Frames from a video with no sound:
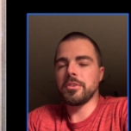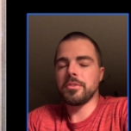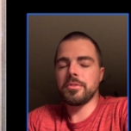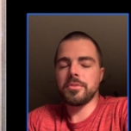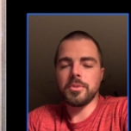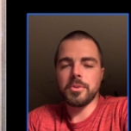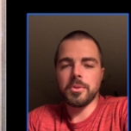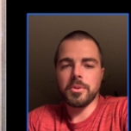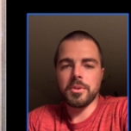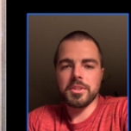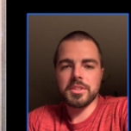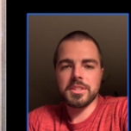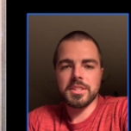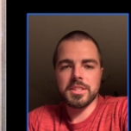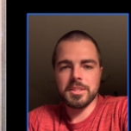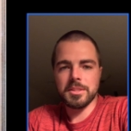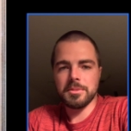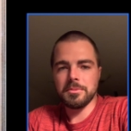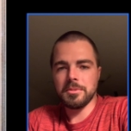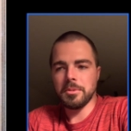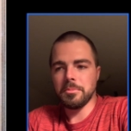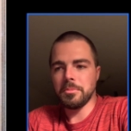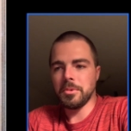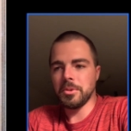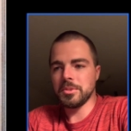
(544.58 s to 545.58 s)
Force is
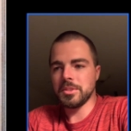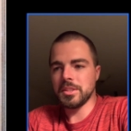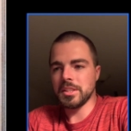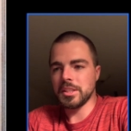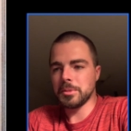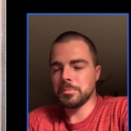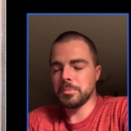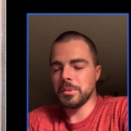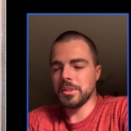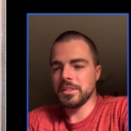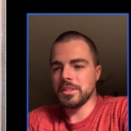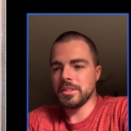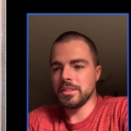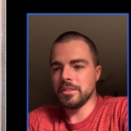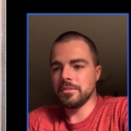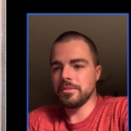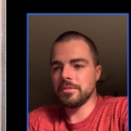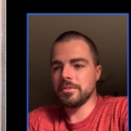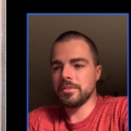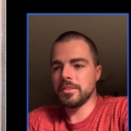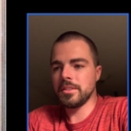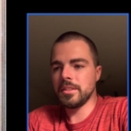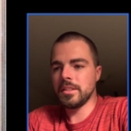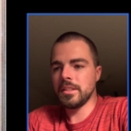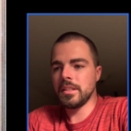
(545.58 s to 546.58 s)
the most
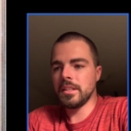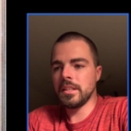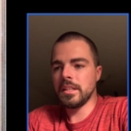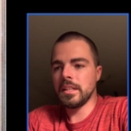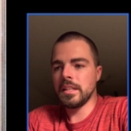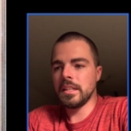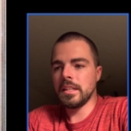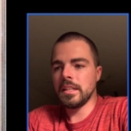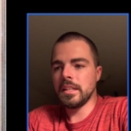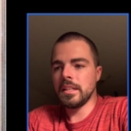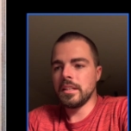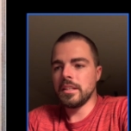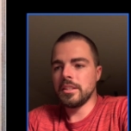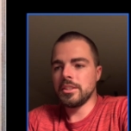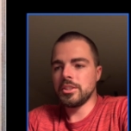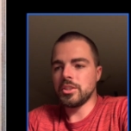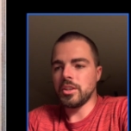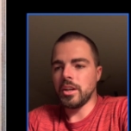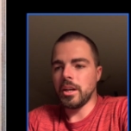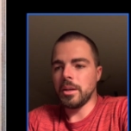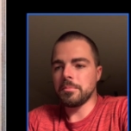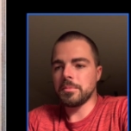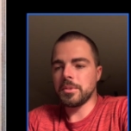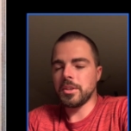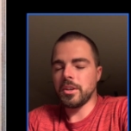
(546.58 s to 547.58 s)
expensive
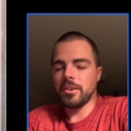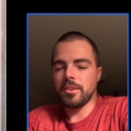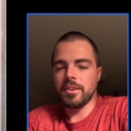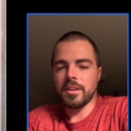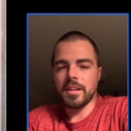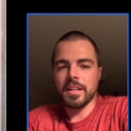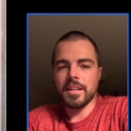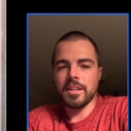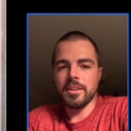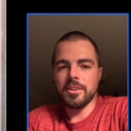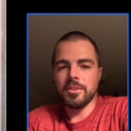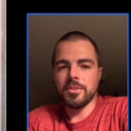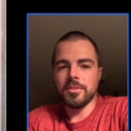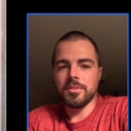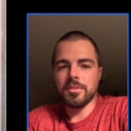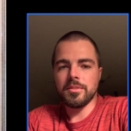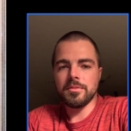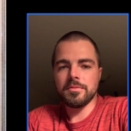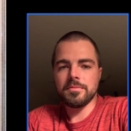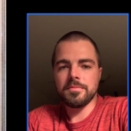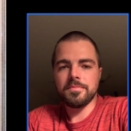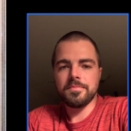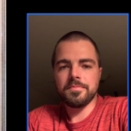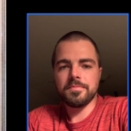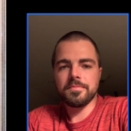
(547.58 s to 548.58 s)
trap card I
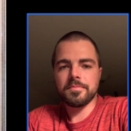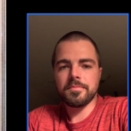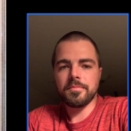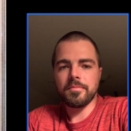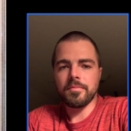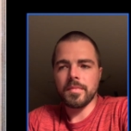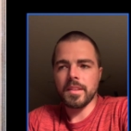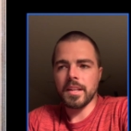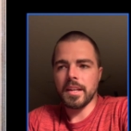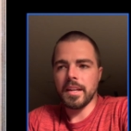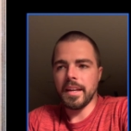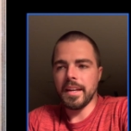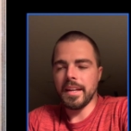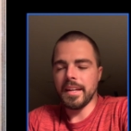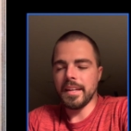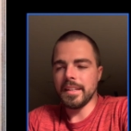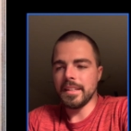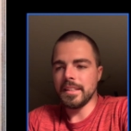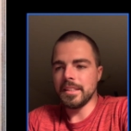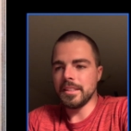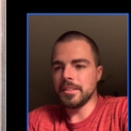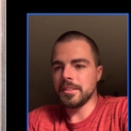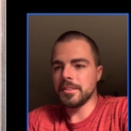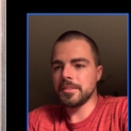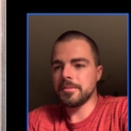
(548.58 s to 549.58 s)
own.
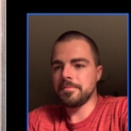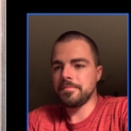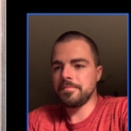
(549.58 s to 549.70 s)
And